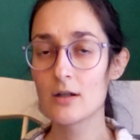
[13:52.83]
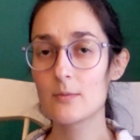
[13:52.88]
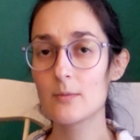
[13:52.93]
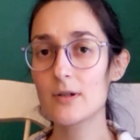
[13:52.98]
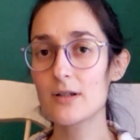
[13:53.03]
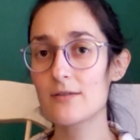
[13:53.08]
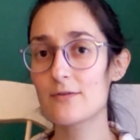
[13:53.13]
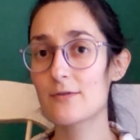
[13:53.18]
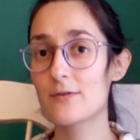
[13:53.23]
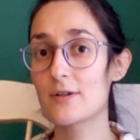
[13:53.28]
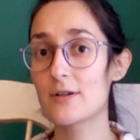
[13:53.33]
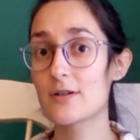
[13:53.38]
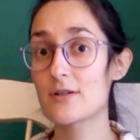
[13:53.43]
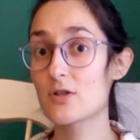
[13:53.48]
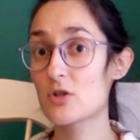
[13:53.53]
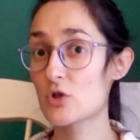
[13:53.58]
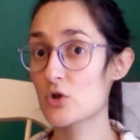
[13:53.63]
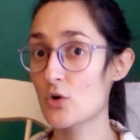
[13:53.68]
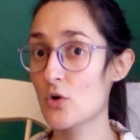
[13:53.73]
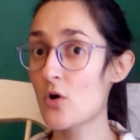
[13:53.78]
but of a
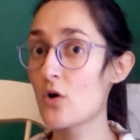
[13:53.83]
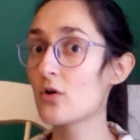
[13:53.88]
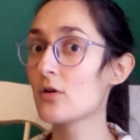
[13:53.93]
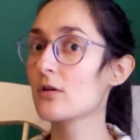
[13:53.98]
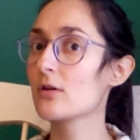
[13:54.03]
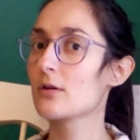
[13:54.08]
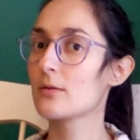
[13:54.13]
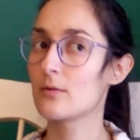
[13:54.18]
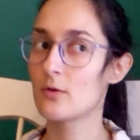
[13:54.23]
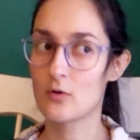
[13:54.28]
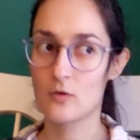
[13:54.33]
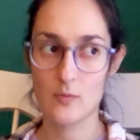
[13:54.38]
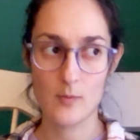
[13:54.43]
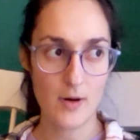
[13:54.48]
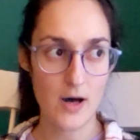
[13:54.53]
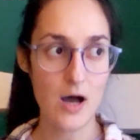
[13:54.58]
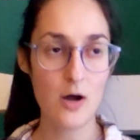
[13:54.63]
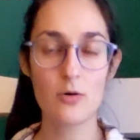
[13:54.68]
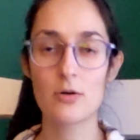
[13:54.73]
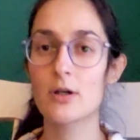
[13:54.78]
strong,
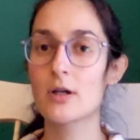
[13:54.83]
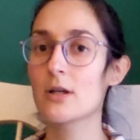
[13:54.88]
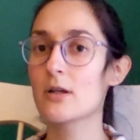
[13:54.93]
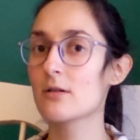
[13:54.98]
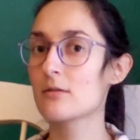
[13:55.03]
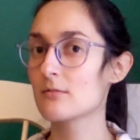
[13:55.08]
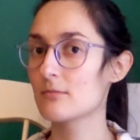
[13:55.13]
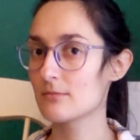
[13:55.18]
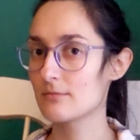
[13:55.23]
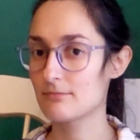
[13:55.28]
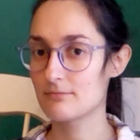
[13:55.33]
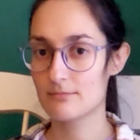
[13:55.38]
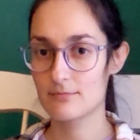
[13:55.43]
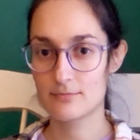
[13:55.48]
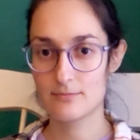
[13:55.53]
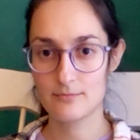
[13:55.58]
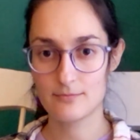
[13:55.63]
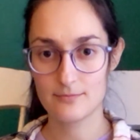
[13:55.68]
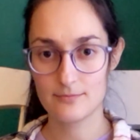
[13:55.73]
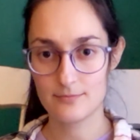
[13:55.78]
overpowering,
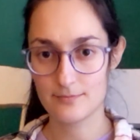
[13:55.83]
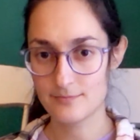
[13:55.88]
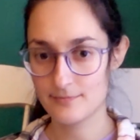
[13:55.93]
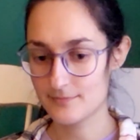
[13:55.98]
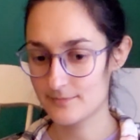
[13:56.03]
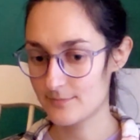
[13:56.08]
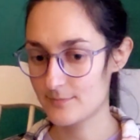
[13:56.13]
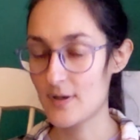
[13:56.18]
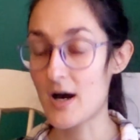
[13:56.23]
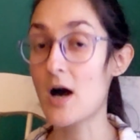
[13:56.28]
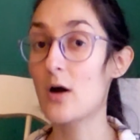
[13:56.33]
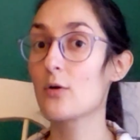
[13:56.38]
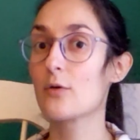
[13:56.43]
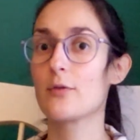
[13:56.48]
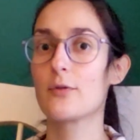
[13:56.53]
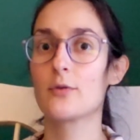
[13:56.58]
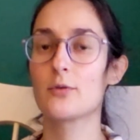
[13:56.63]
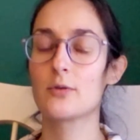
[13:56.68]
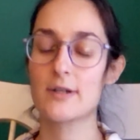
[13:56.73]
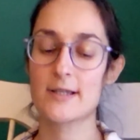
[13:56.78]

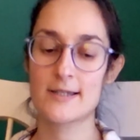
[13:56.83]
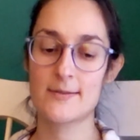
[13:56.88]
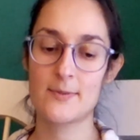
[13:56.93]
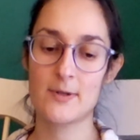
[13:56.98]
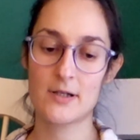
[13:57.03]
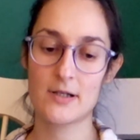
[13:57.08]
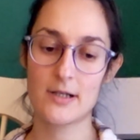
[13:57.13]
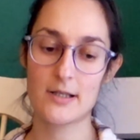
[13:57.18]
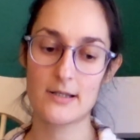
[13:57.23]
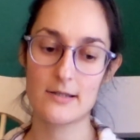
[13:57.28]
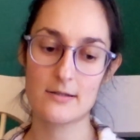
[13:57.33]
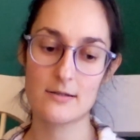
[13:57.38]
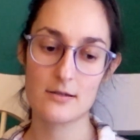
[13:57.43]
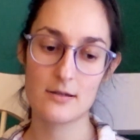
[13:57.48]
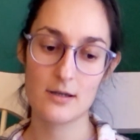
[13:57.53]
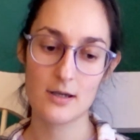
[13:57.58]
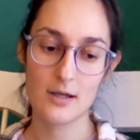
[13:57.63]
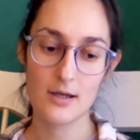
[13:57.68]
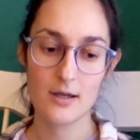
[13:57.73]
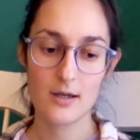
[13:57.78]
powerful experience
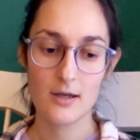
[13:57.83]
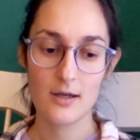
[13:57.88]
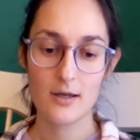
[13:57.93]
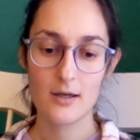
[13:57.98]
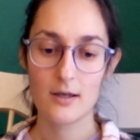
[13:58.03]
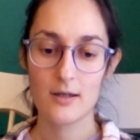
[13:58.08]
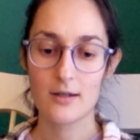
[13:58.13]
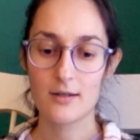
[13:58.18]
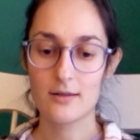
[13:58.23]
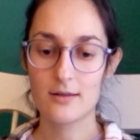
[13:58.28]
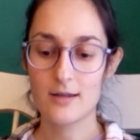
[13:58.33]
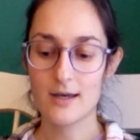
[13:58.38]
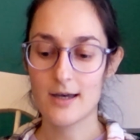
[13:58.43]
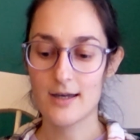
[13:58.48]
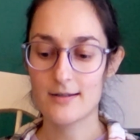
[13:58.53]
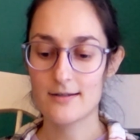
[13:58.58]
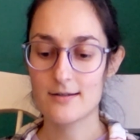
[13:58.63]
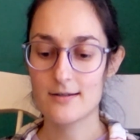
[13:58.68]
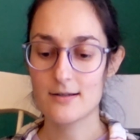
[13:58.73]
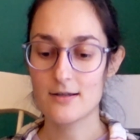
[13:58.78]

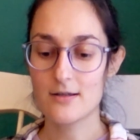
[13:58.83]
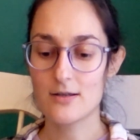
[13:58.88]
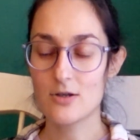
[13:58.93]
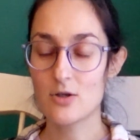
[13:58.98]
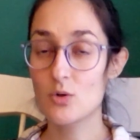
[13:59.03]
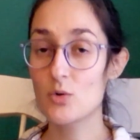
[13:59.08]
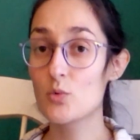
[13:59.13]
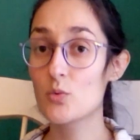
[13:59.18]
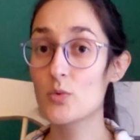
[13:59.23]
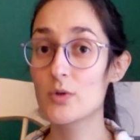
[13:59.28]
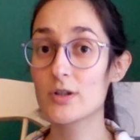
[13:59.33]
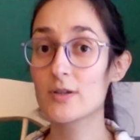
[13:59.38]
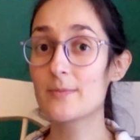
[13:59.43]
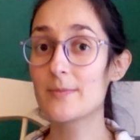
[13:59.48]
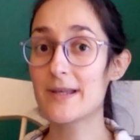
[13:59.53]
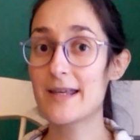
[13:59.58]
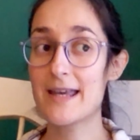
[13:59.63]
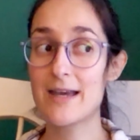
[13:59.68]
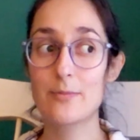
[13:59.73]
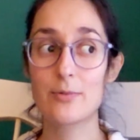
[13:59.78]
that you will
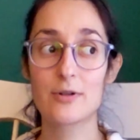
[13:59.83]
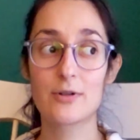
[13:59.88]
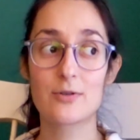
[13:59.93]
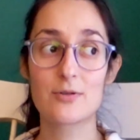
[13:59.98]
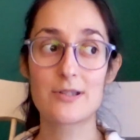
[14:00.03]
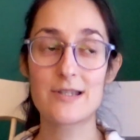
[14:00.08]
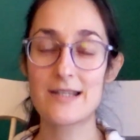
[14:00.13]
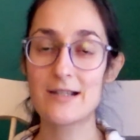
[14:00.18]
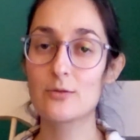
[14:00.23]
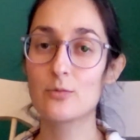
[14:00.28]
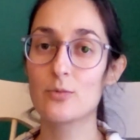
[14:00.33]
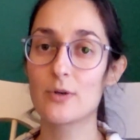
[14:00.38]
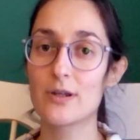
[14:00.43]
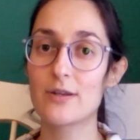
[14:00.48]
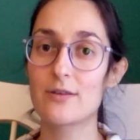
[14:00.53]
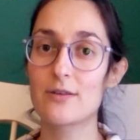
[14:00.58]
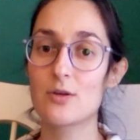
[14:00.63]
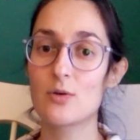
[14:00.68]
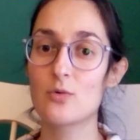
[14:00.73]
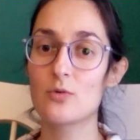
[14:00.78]
be able to deal
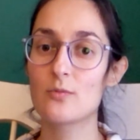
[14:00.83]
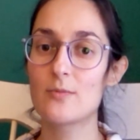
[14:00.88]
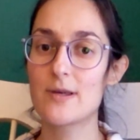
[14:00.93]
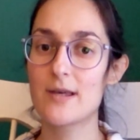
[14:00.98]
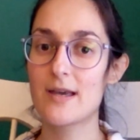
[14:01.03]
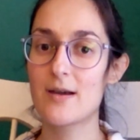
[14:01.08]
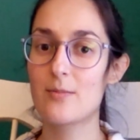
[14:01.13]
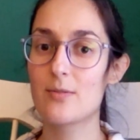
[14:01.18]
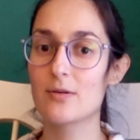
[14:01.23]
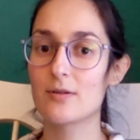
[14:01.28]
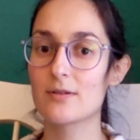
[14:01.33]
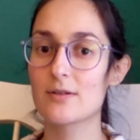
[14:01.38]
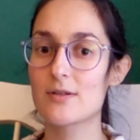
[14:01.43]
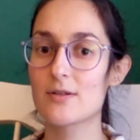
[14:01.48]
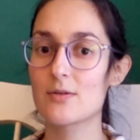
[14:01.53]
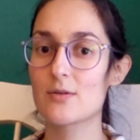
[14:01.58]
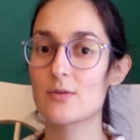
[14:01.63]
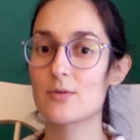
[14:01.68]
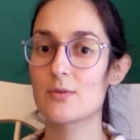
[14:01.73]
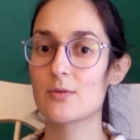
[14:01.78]
with, you will be able
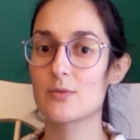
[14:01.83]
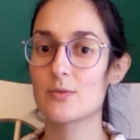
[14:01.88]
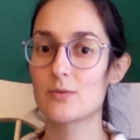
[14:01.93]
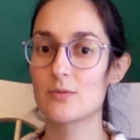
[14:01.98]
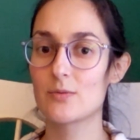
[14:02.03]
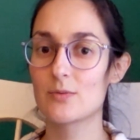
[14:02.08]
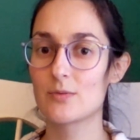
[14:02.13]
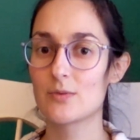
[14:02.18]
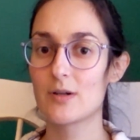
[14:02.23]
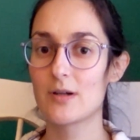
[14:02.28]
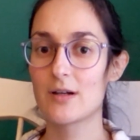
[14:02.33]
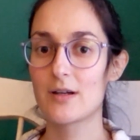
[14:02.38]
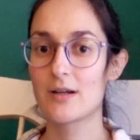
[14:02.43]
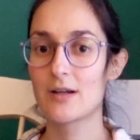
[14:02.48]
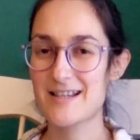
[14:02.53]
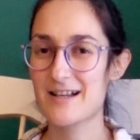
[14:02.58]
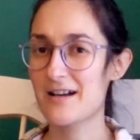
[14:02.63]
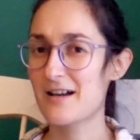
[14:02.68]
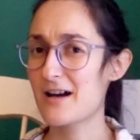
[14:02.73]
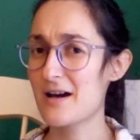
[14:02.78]
to
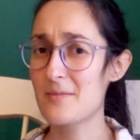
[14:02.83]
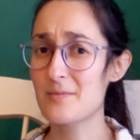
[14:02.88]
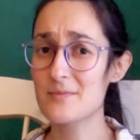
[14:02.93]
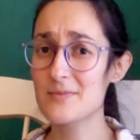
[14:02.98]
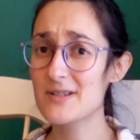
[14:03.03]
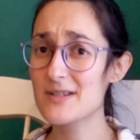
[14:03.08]
succumb